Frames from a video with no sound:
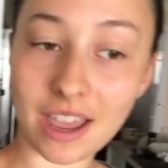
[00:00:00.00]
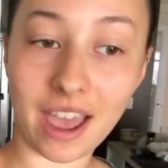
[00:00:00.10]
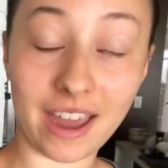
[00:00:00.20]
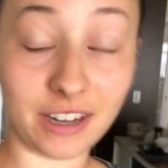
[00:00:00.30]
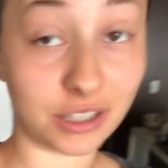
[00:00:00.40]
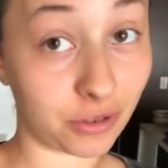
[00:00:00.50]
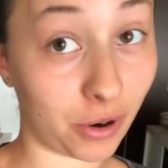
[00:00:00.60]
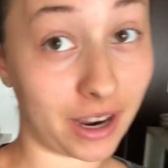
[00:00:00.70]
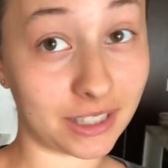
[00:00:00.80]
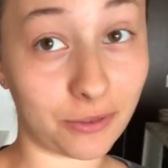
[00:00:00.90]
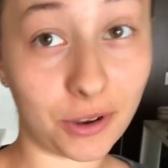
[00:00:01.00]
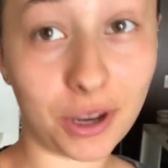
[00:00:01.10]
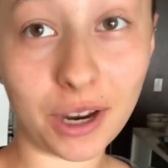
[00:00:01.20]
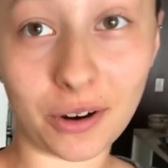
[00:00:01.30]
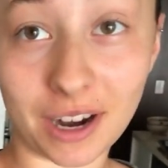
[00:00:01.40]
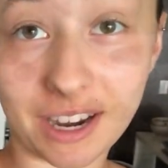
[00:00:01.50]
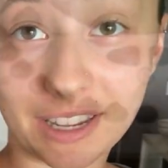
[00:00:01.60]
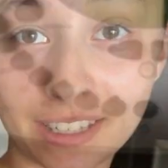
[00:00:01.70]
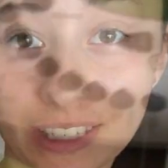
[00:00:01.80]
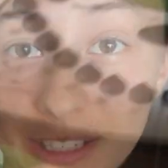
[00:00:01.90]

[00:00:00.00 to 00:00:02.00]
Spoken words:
And it just requires a few ingredients.